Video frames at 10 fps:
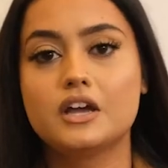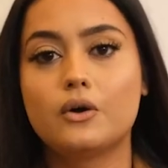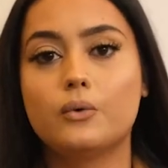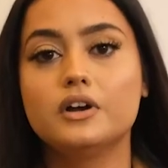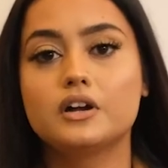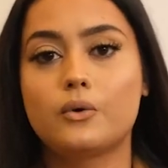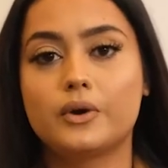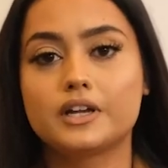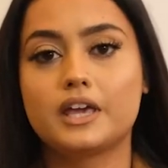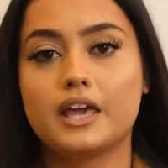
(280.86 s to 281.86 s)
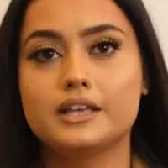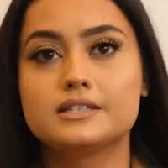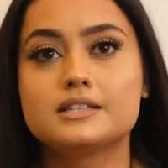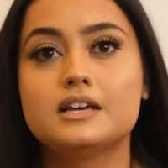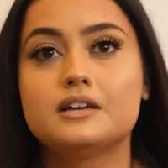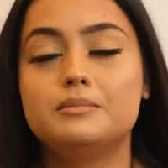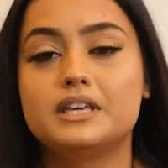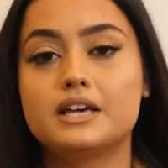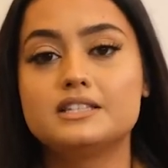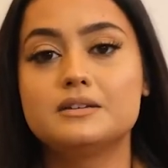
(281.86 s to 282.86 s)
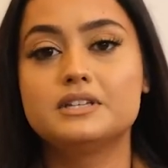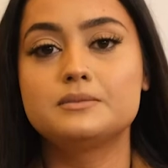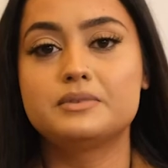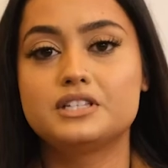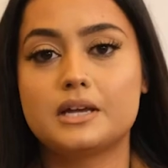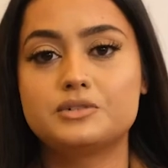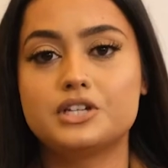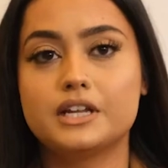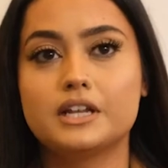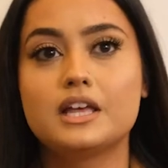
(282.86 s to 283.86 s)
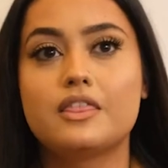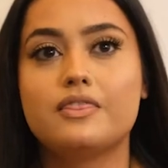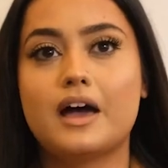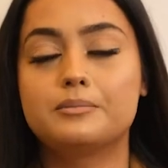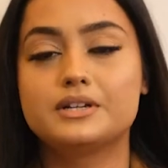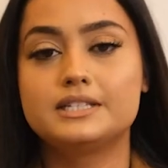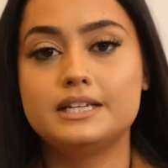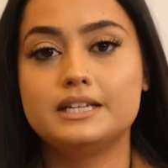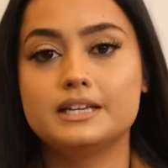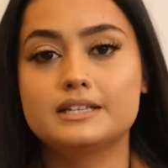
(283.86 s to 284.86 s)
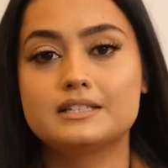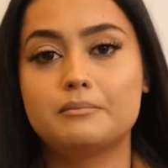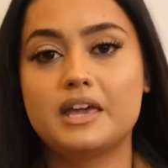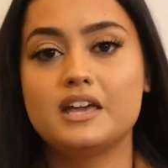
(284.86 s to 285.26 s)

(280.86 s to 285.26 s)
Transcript: or a court case because the misperception that proceedings may